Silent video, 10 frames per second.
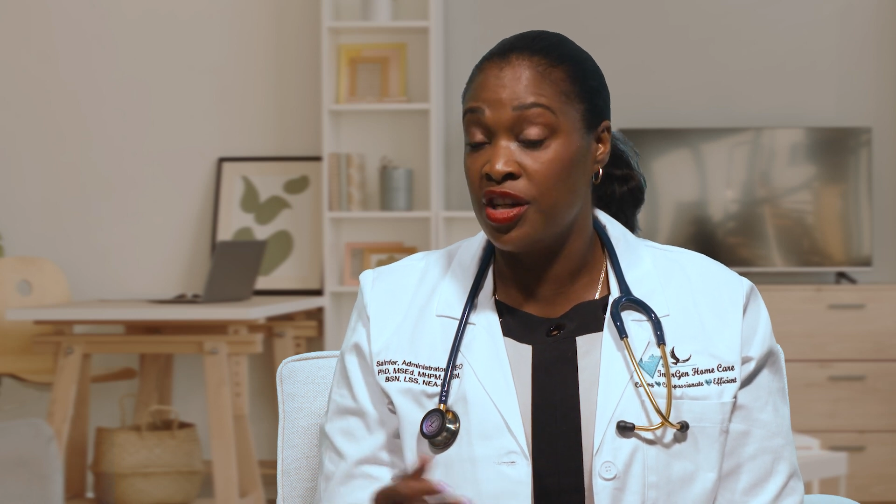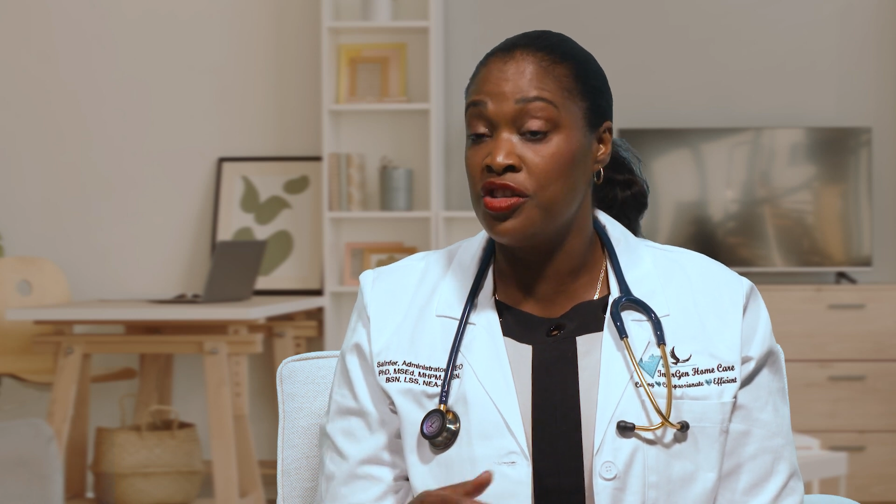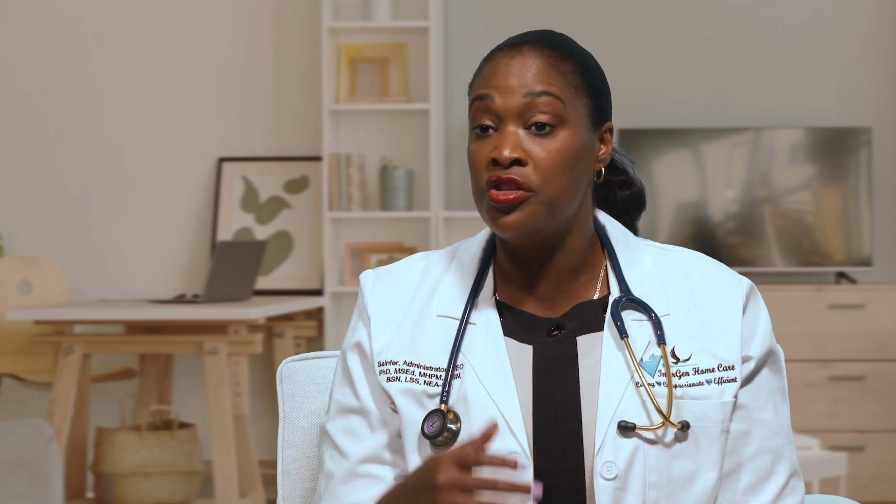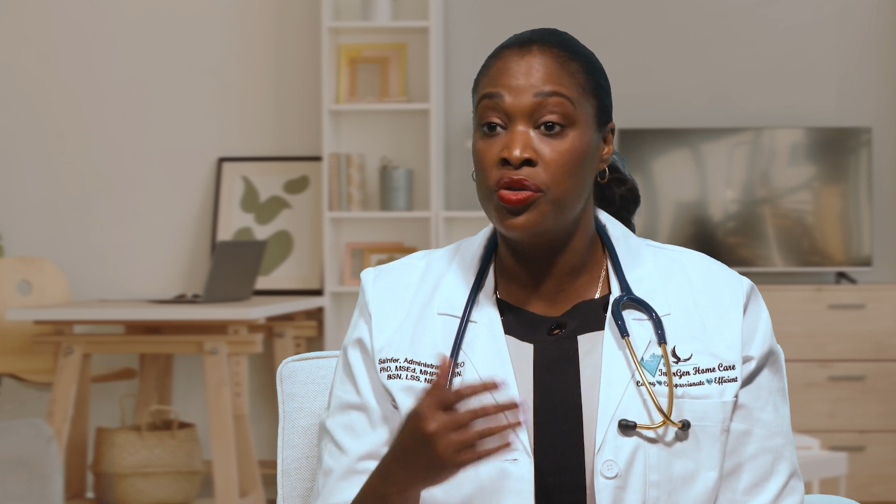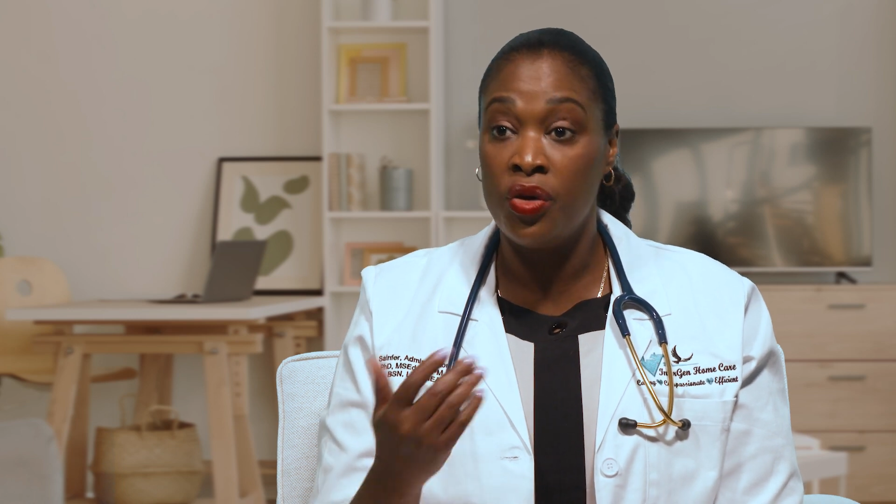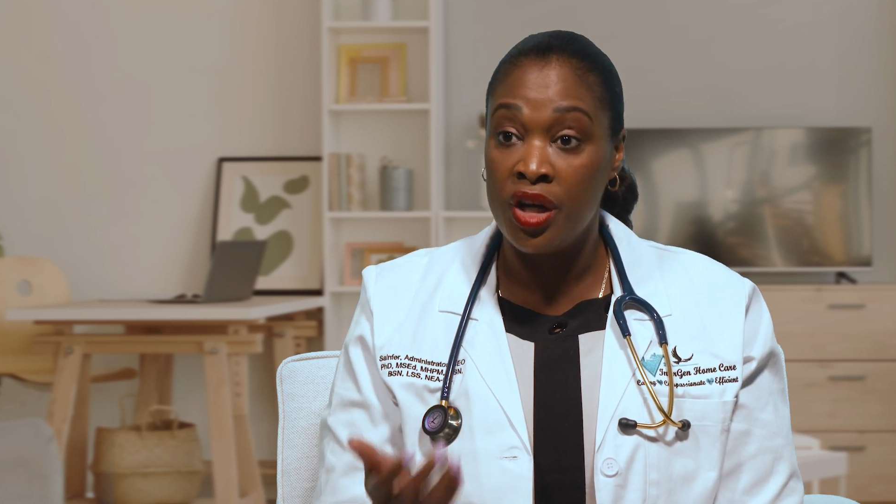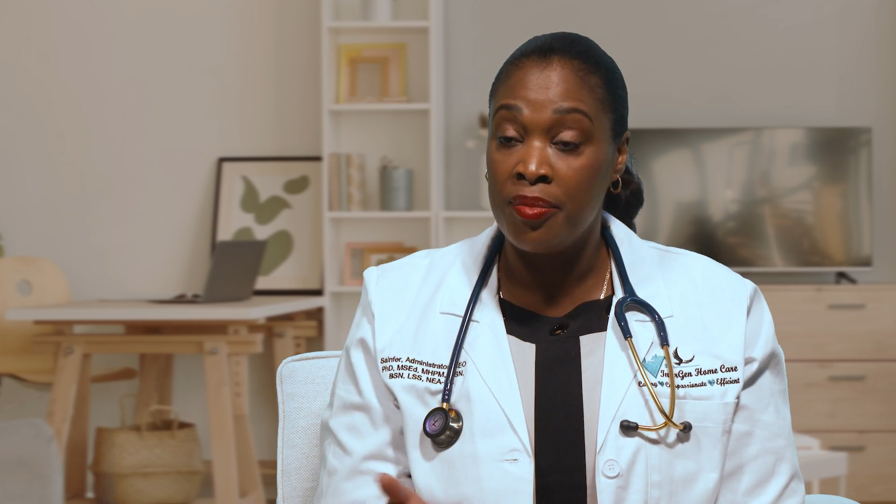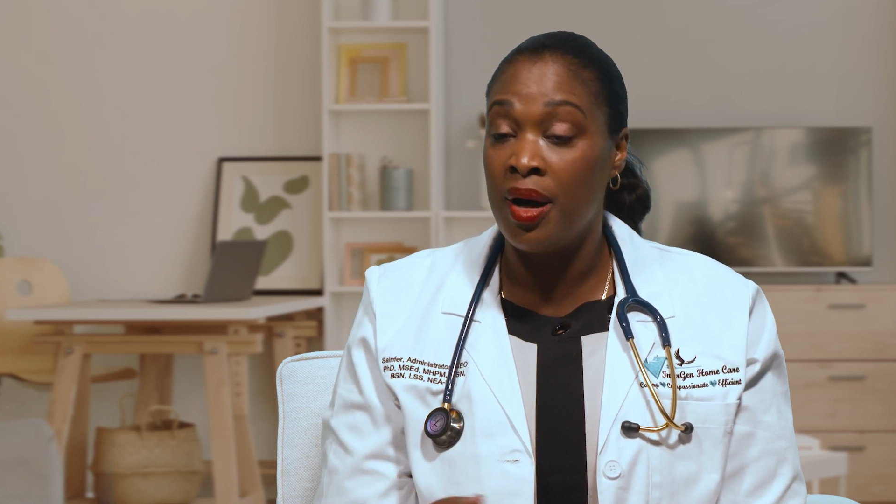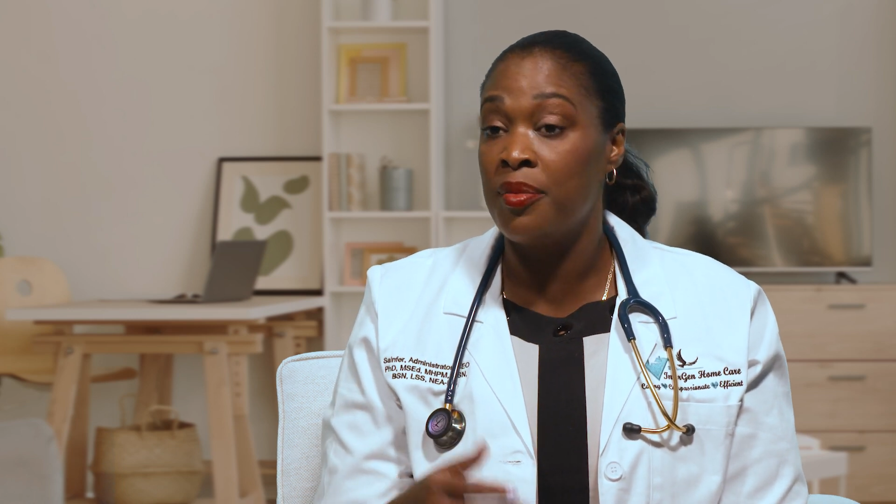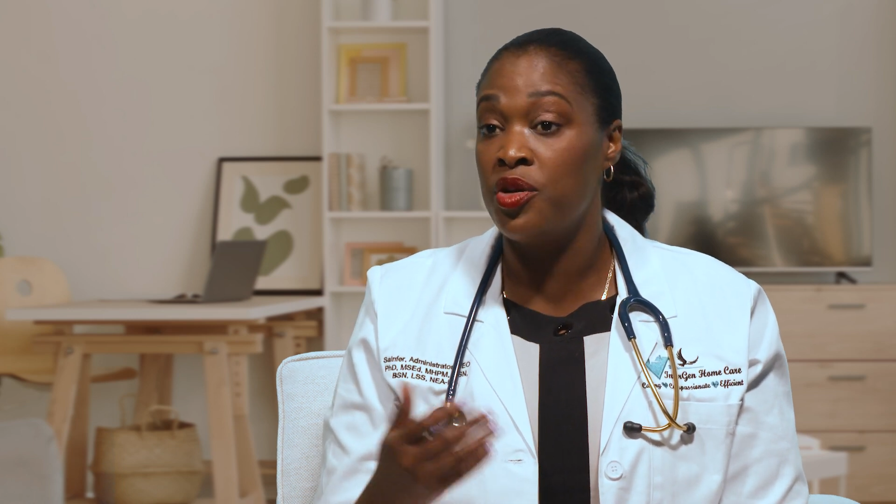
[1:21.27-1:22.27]
And you know your
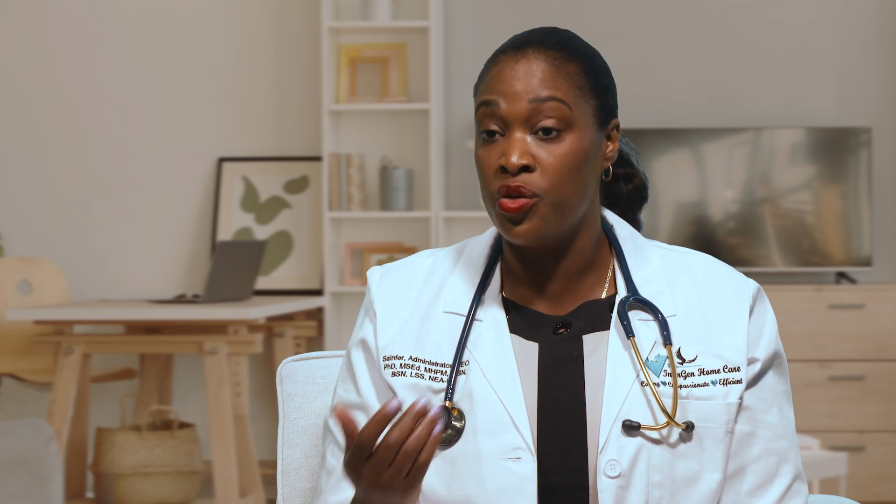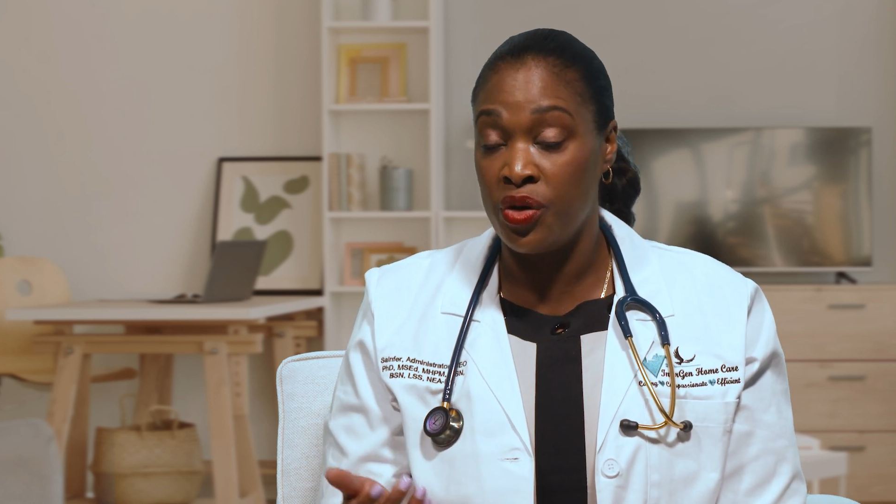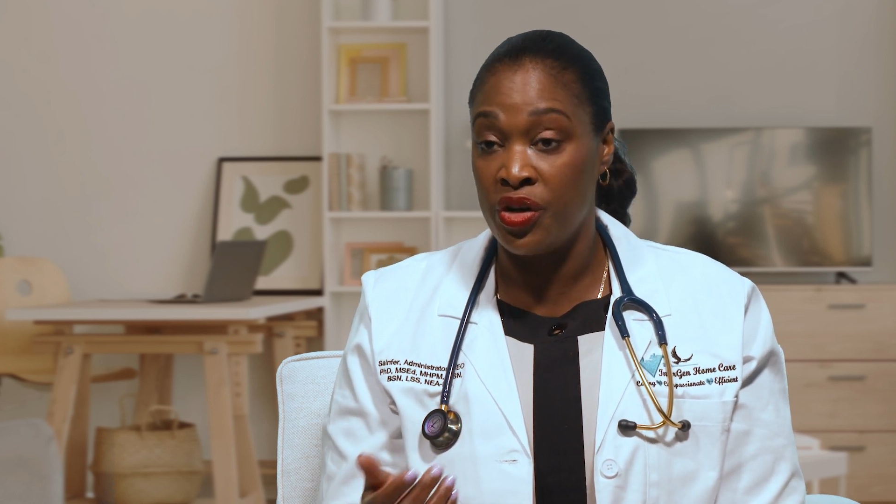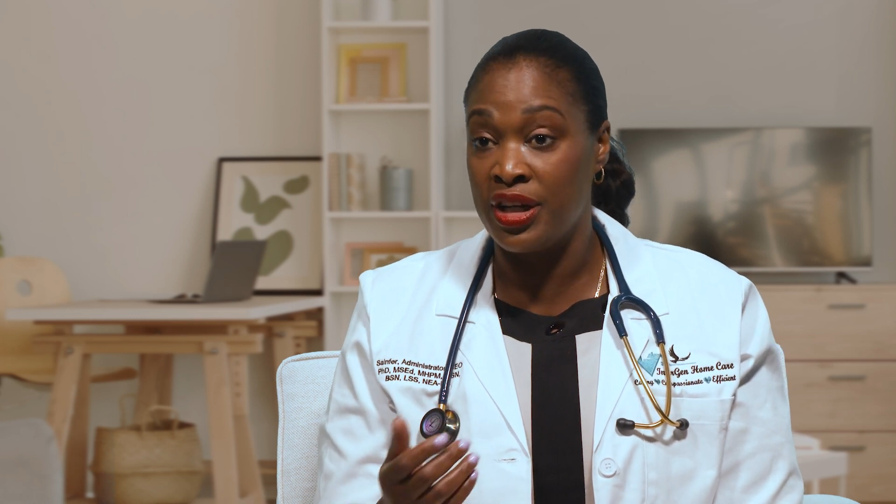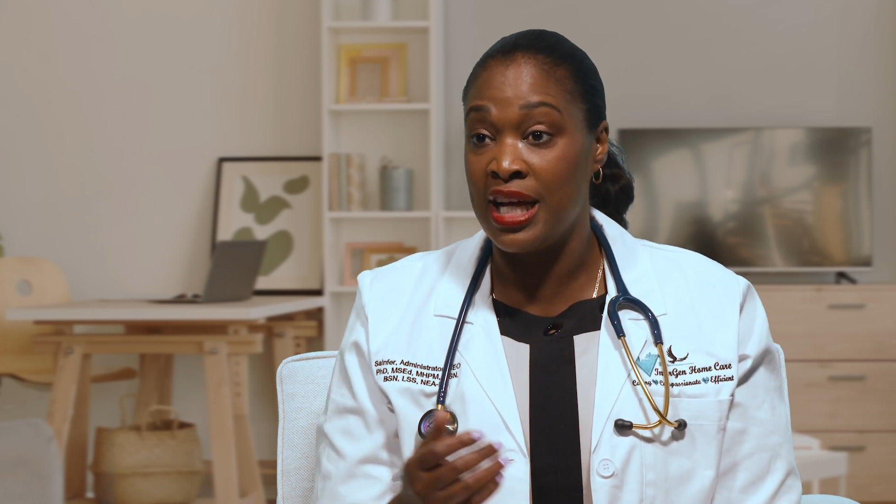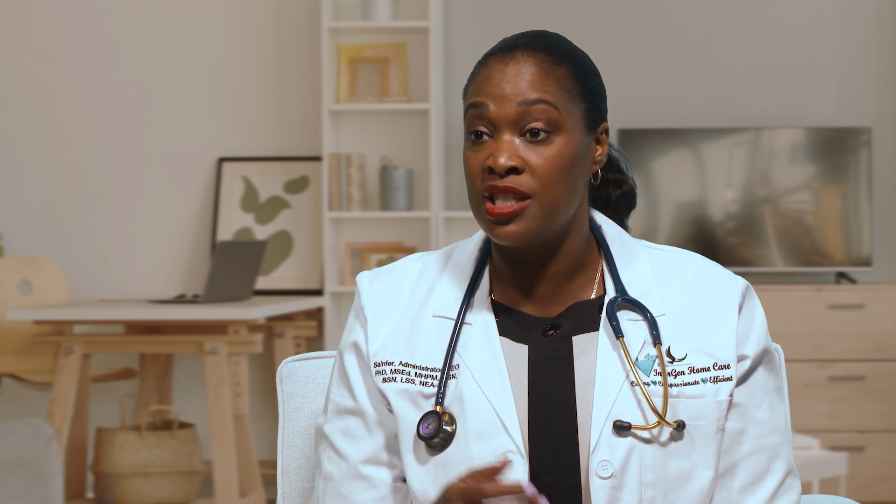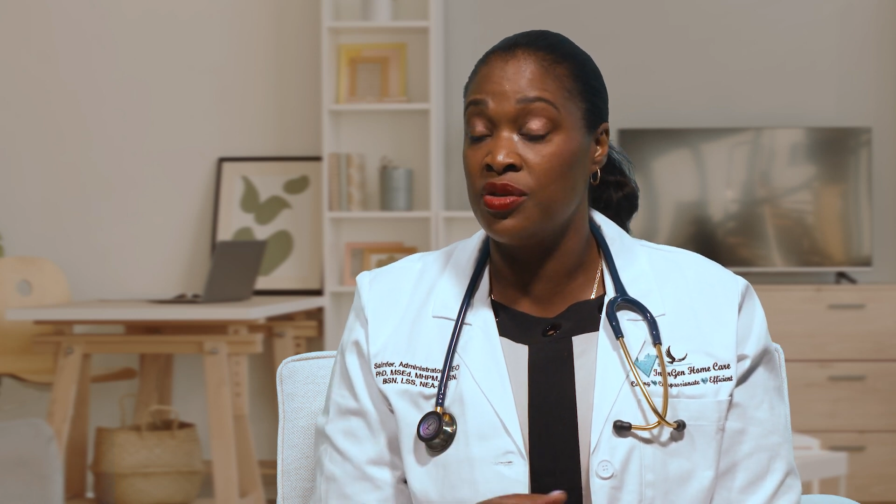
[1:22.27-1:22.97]
mom, you know your dad,